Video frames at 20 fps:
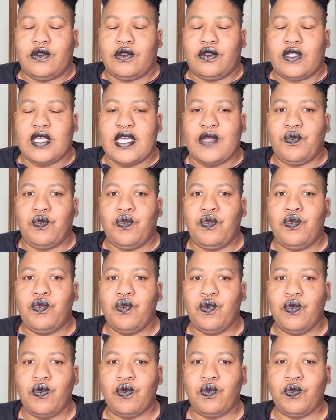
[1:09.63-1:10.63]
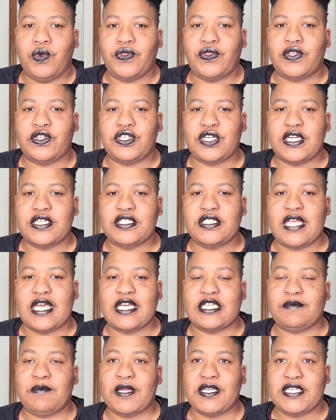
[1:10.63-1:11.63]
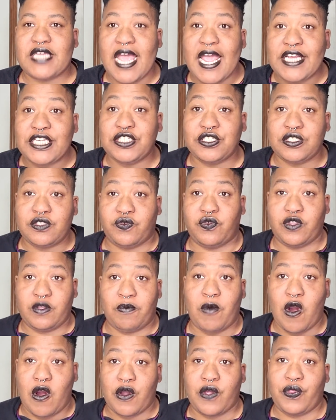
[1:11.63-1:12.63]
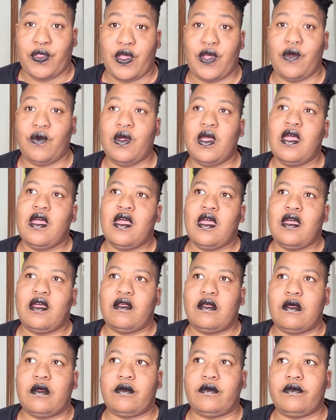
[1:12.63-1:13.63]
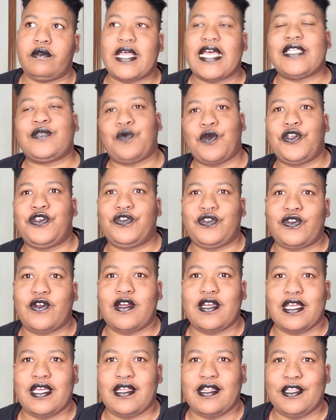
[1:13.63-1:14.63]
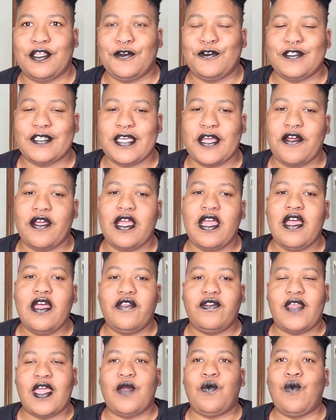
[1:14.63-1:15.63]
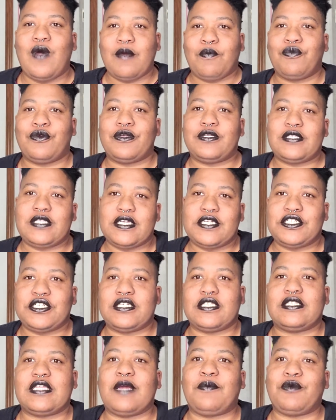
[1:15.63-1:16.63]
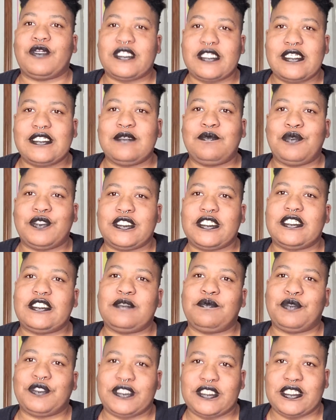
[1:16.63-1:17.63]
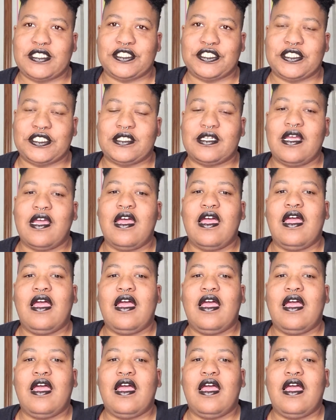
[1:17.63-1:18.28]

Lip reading: then with the judges' expectations for the parka, though, that's where you start to get a little scary. They want precision. It's like precision, precision, precision.